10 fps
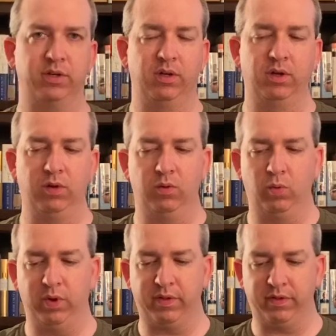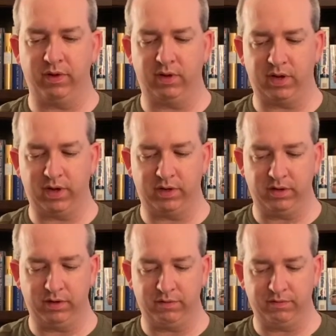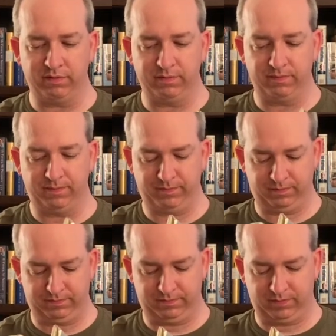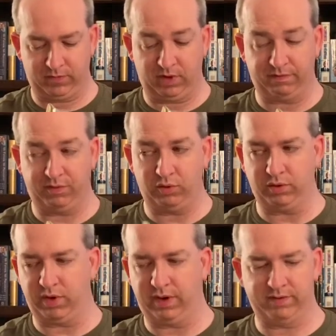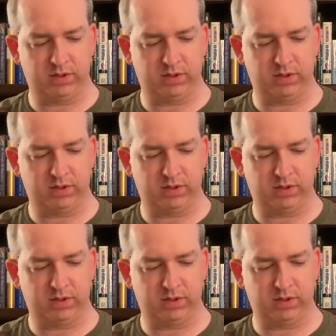with a lot of photographs.